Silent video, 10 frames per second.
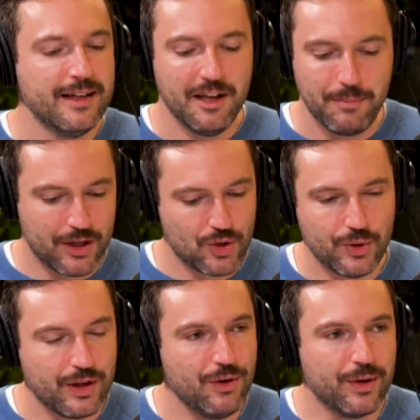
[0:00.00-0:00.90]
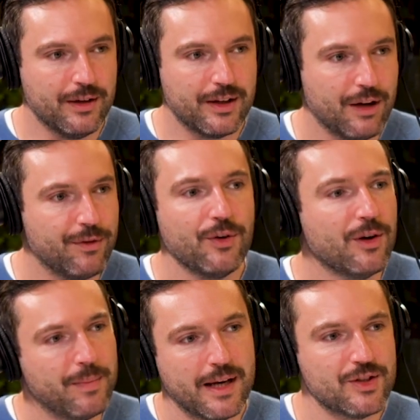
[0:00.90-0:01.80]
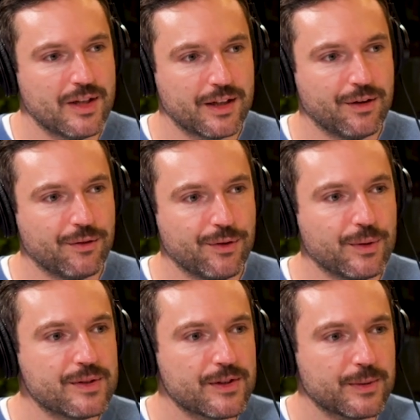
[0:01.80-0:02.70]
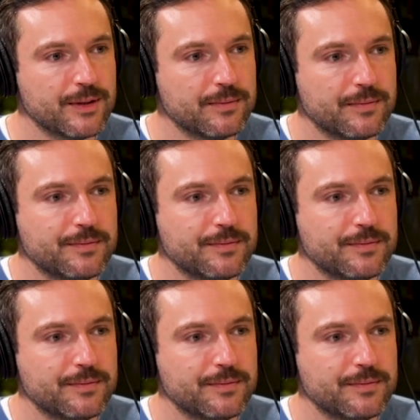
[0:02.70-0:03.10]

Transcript: and make sure that you can kind of own and manage that going forwards as well.